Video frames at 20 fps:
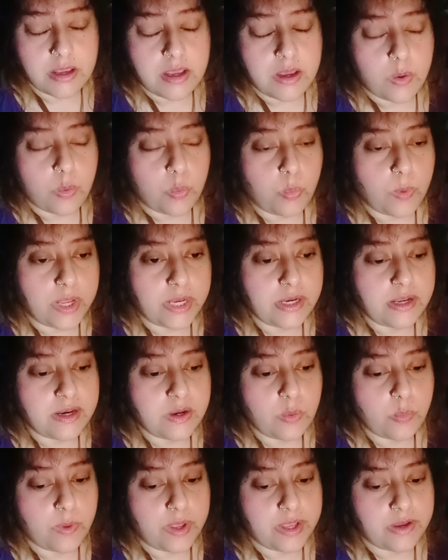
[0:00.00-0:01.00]
Win in a
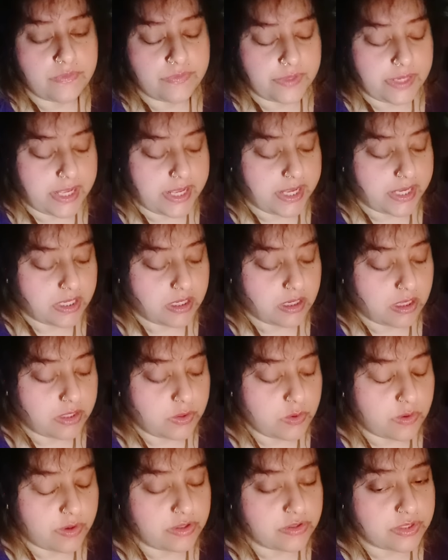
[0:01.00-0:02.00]
way of like,
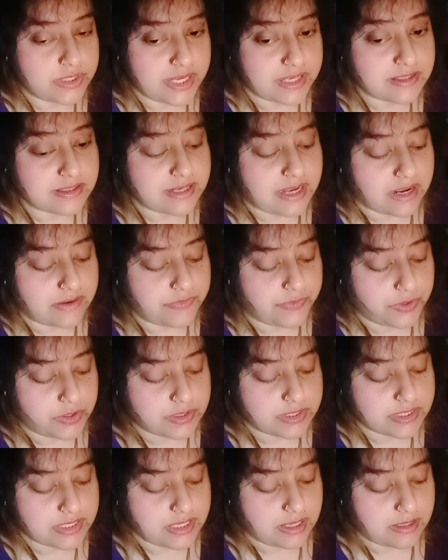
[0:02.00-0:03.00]
you're going to take stand for
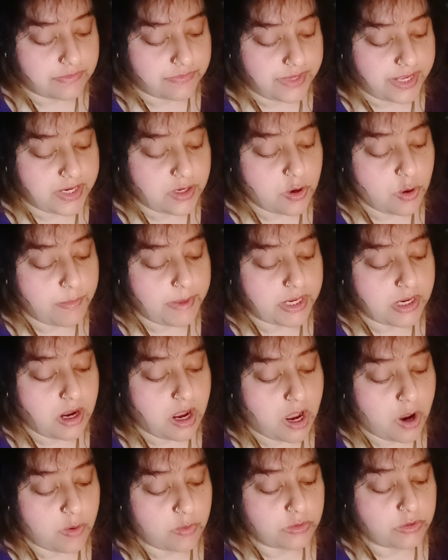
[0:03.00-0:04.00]
yourself. And no matter
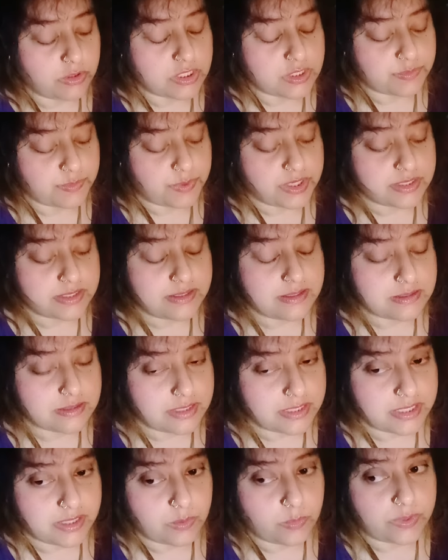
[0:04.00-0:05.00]
how this person is
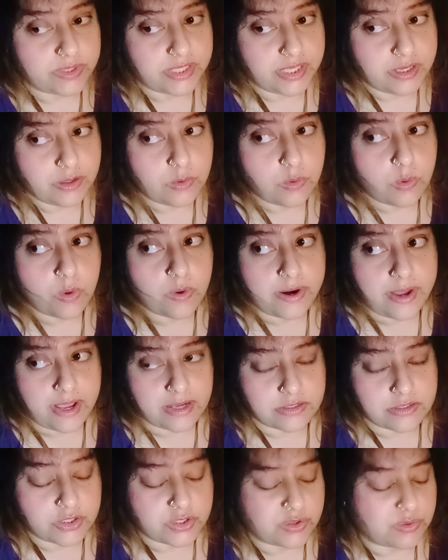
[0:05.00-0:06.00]
sitting with ego or
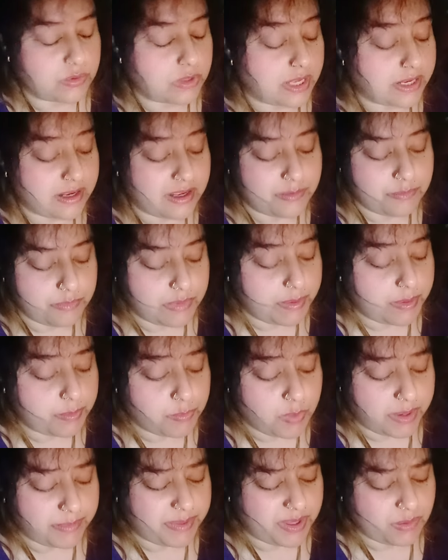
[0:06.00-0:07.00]
attitude, like
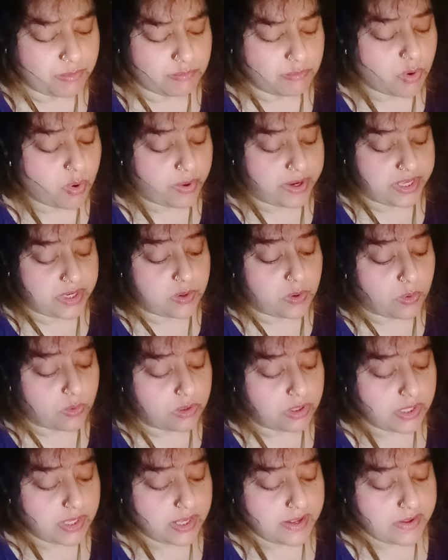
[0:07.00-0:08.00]
maybe more ego,
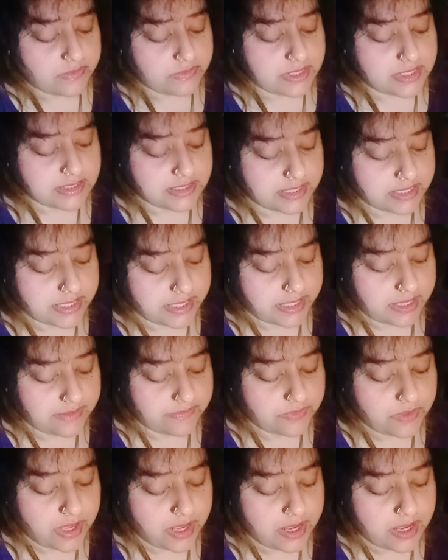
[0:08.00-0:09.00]
they're sitting in
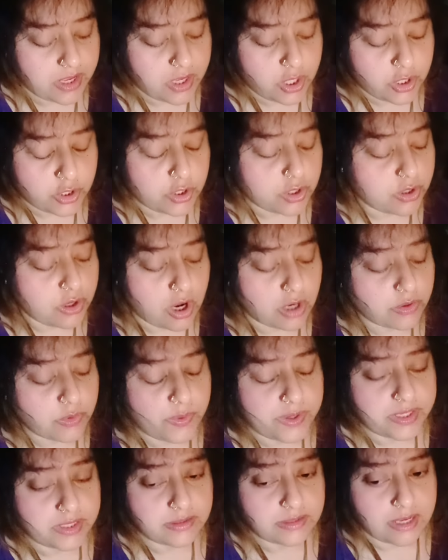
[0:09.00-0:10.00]
there, you're not
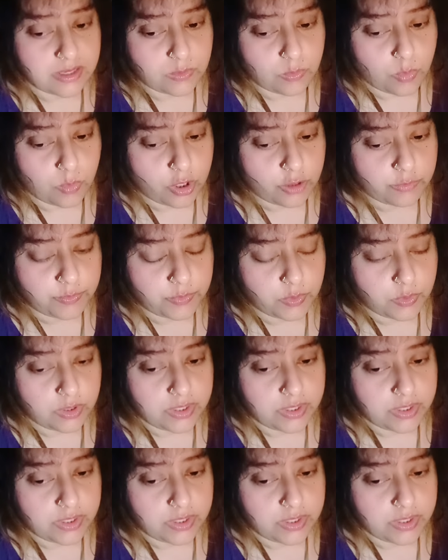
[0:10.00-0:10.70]
going in that whirlpool.